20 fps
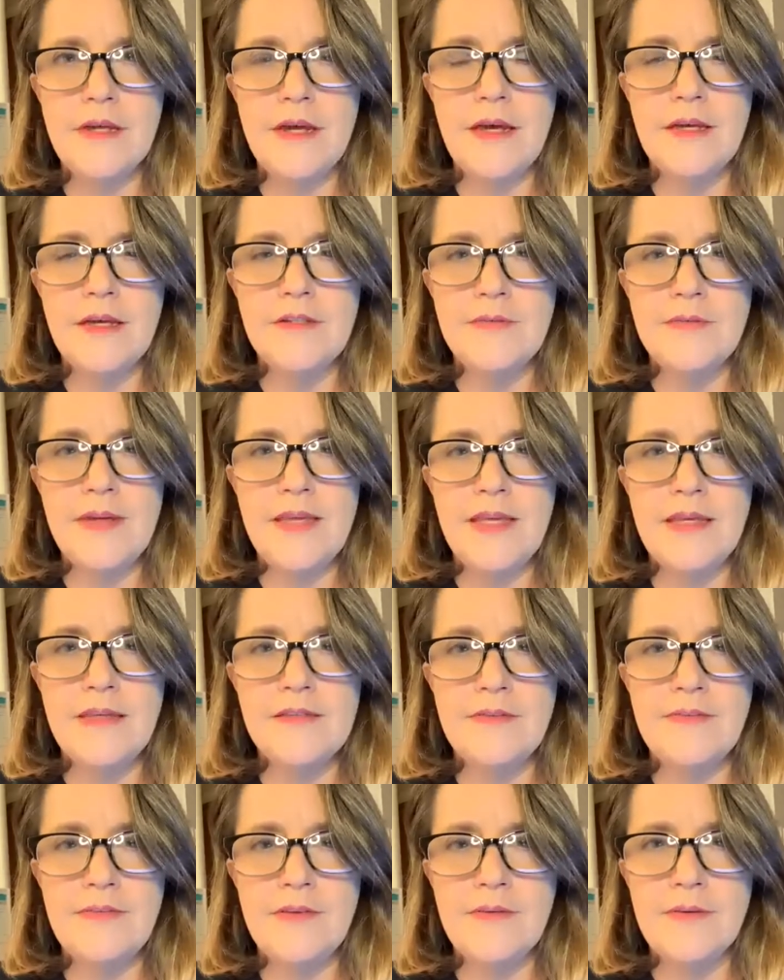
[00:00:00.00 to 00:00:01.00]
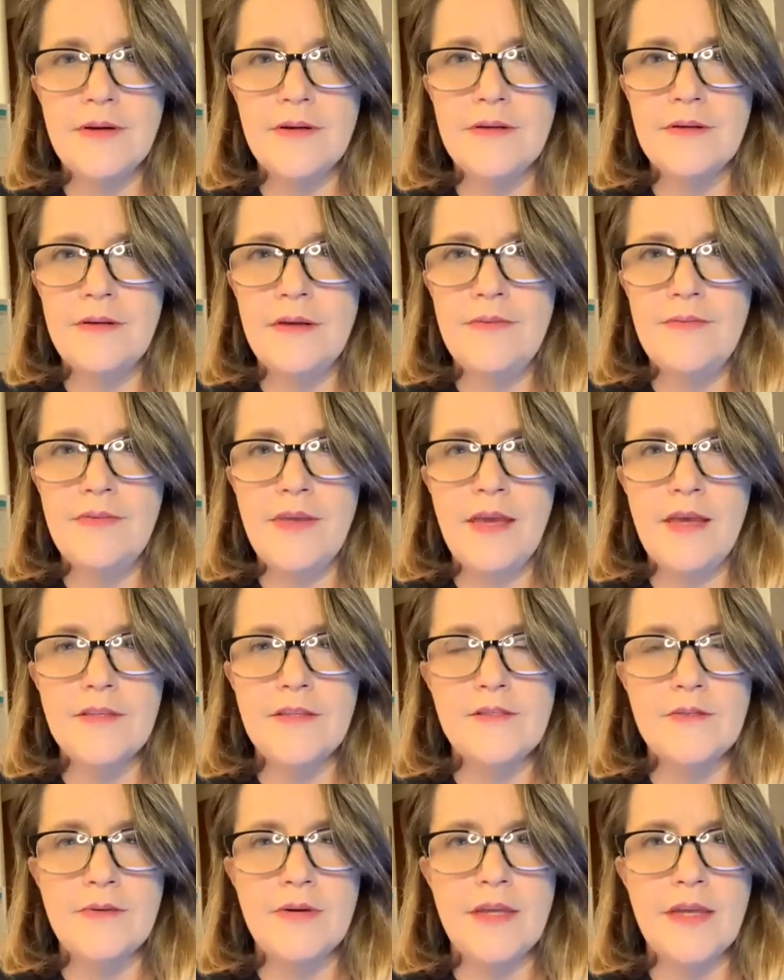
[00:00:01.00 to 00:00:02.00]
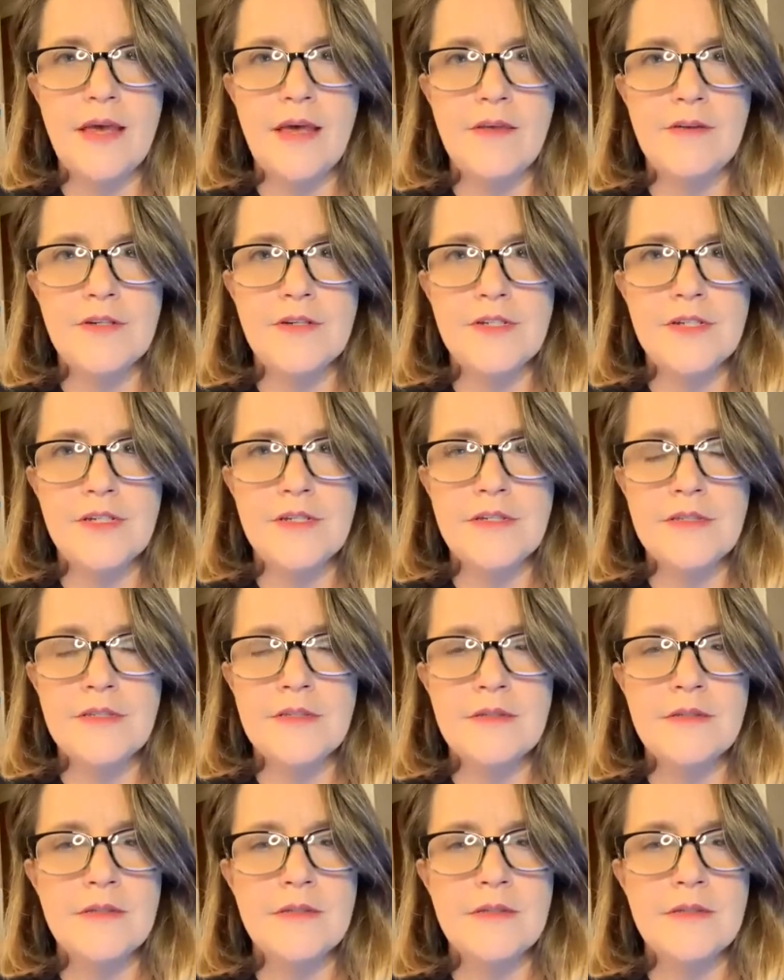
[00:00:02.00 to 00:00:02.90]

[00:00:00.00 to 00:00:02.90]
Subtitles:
tweaks if you had soy allergies.